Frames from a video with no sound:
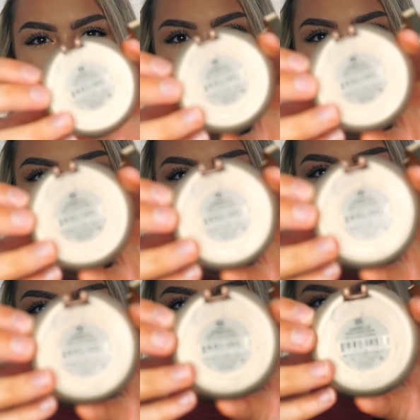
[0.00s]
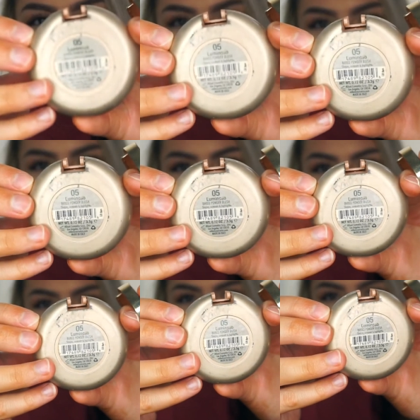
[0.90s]
funny. I have
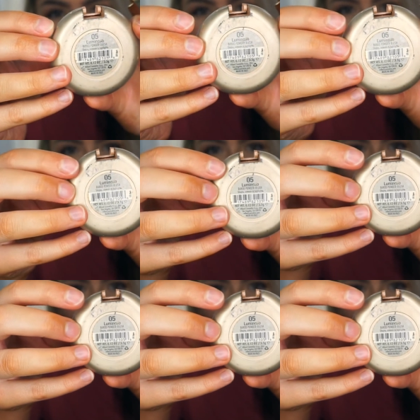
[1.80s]
my name like